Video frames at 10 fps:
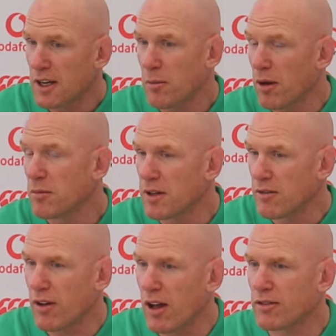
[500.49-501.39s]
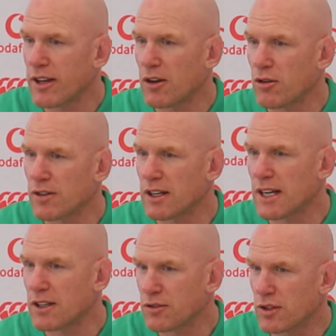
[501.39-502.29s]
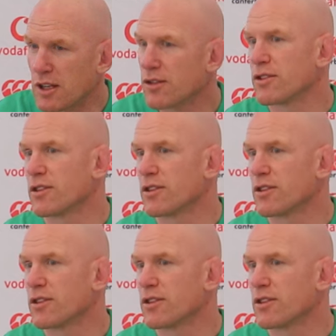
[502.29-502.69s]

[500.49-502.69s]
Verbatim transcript: they probably evolved that over the last few years.